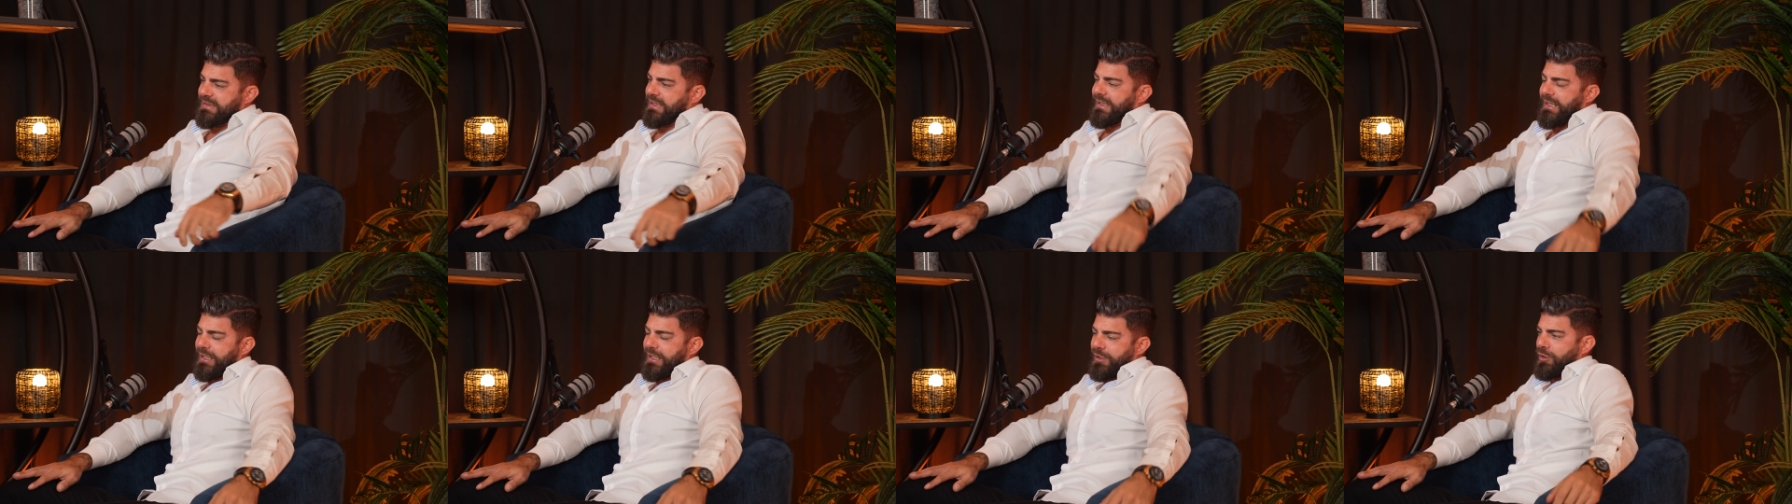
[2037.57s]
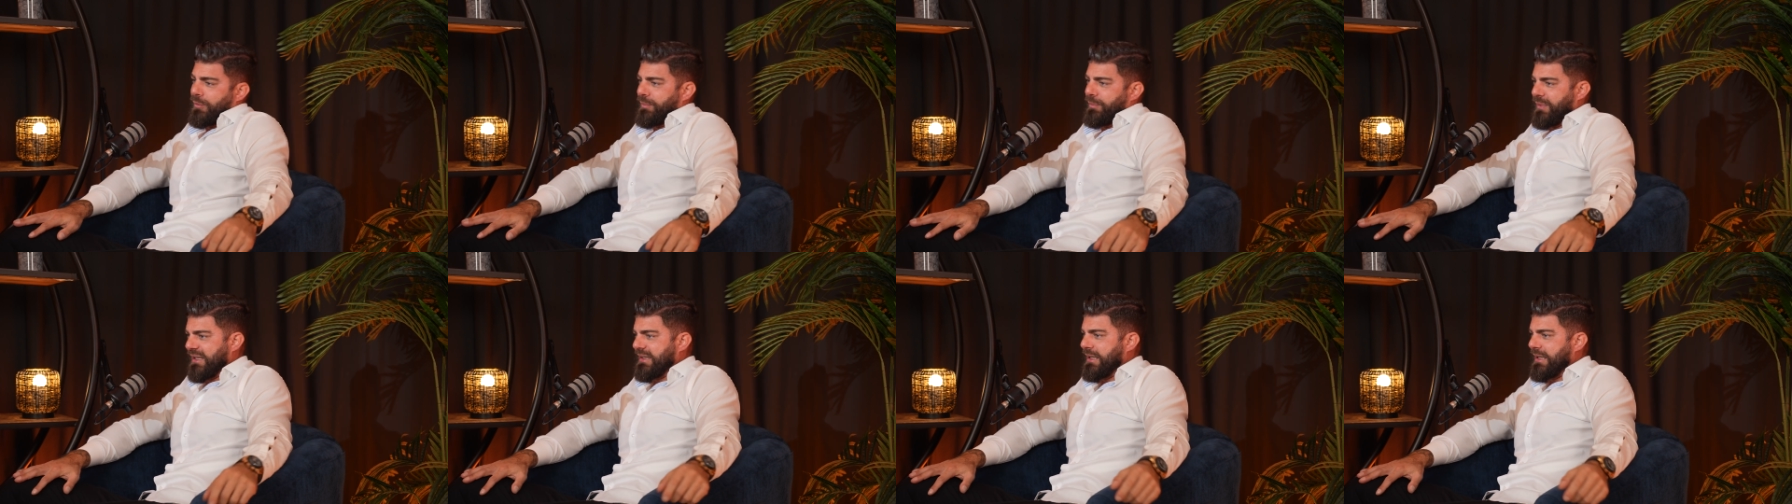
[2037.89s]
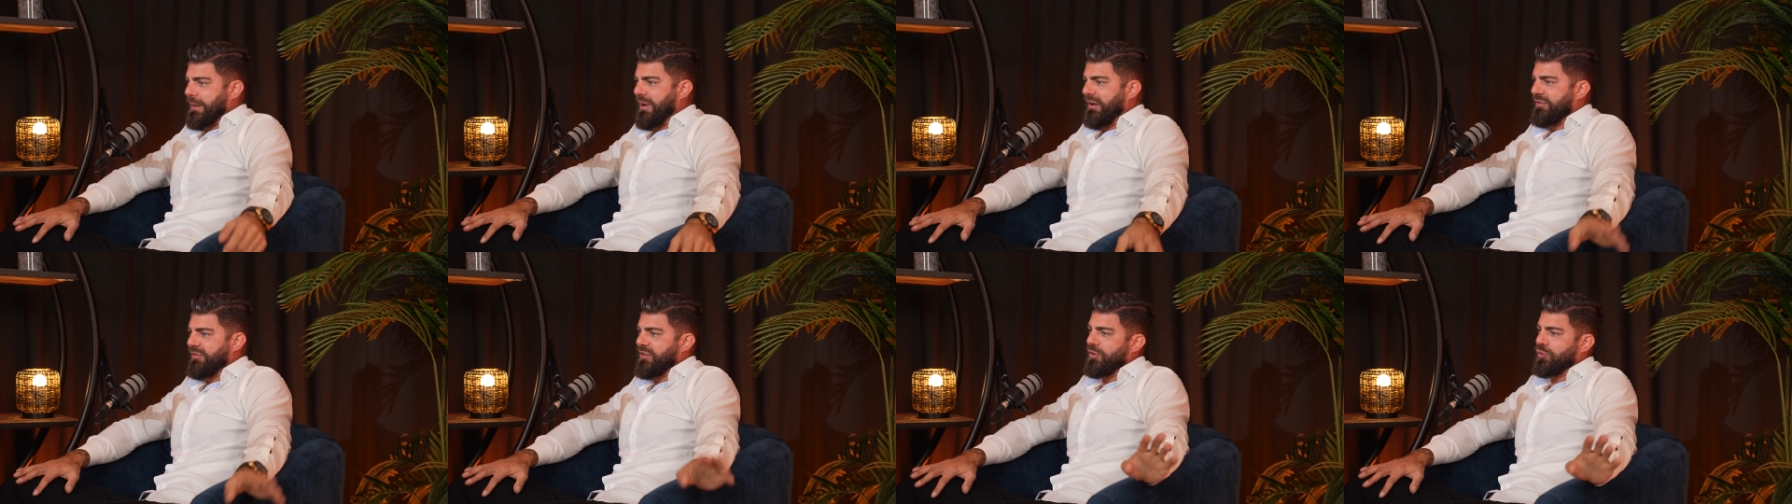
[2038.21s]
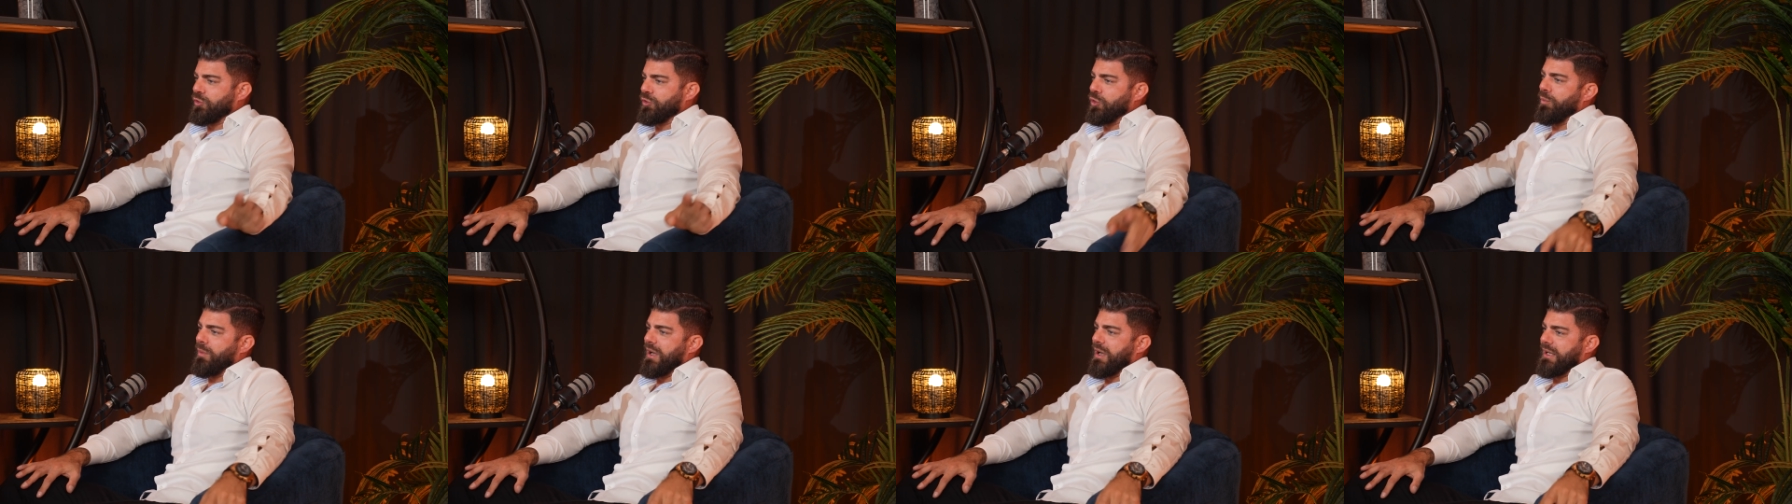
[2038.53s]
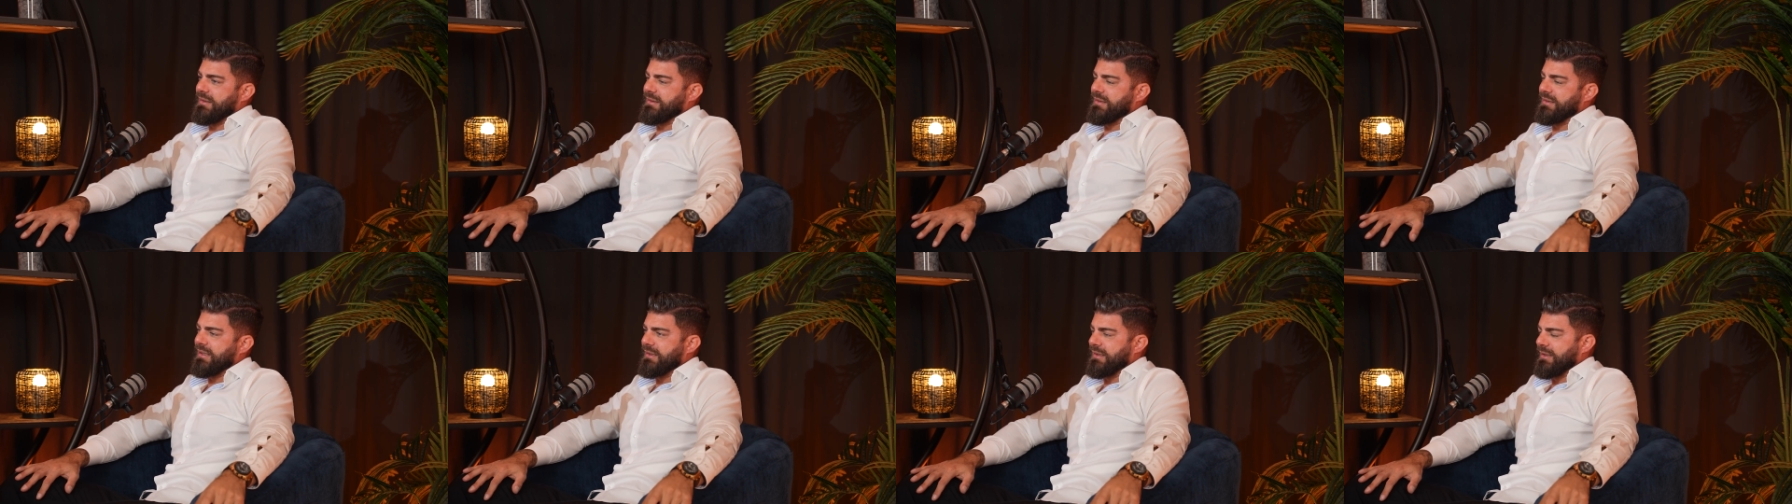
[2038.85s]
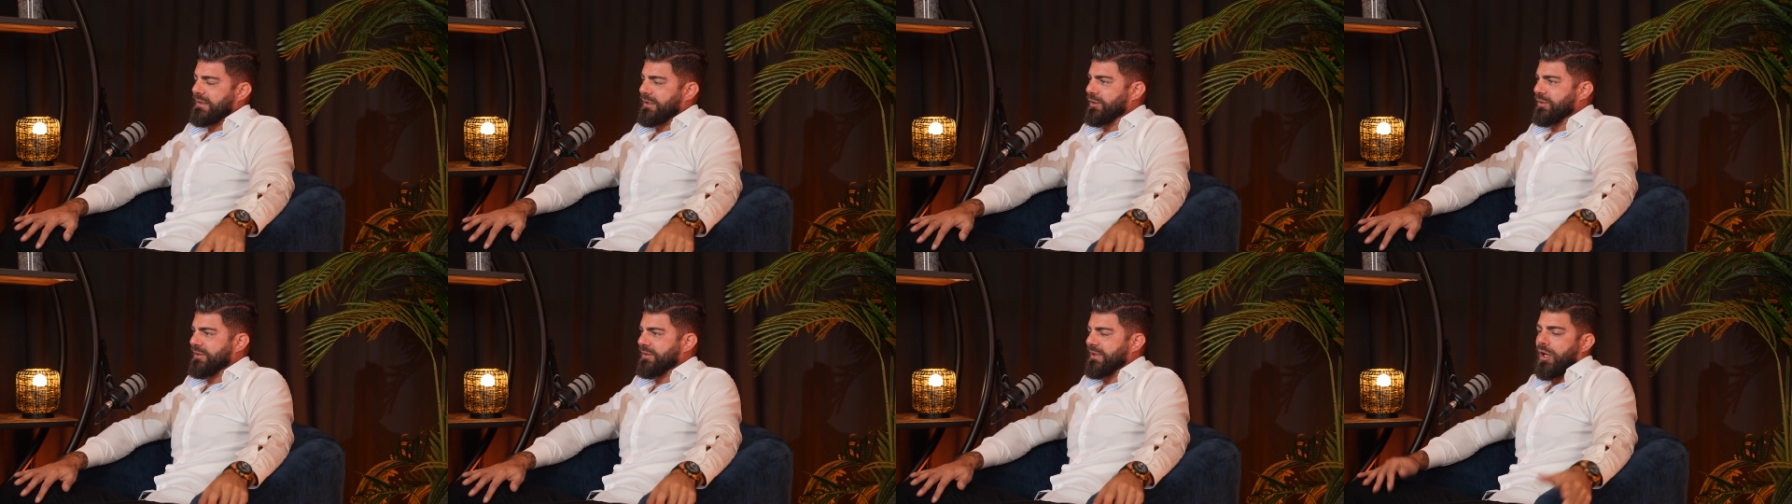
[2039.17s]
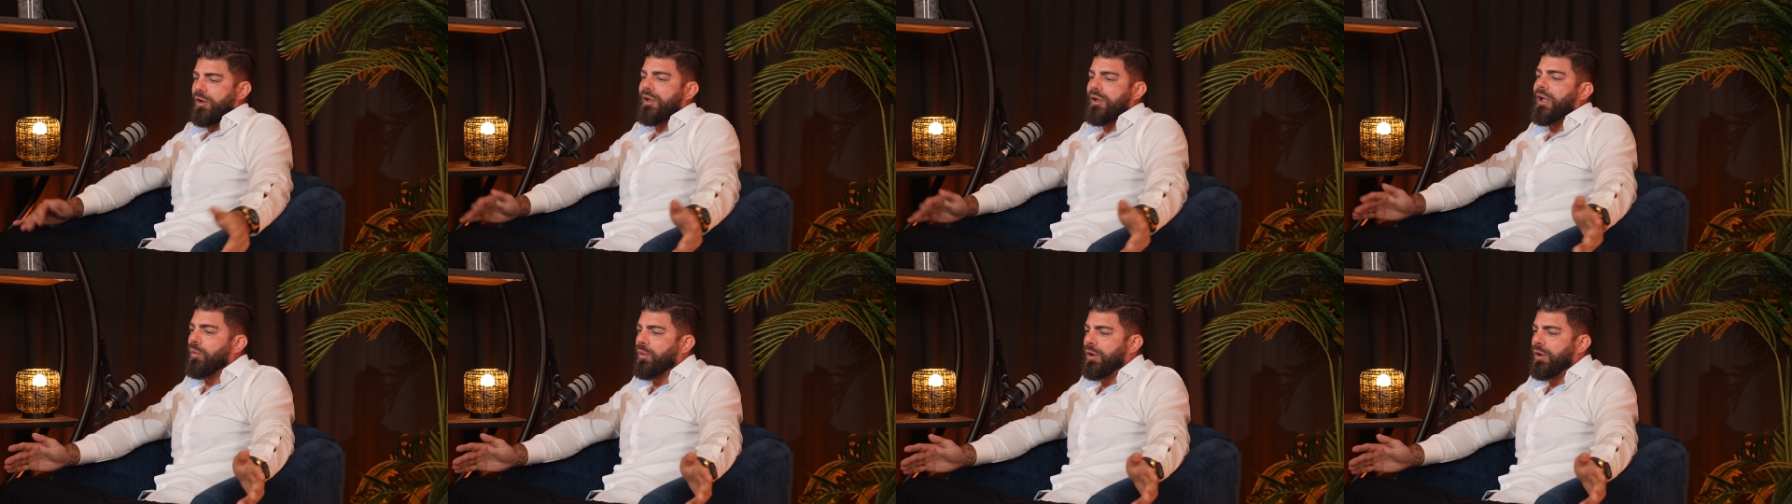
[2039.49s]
And then you meet him after 2 months and you say, okay,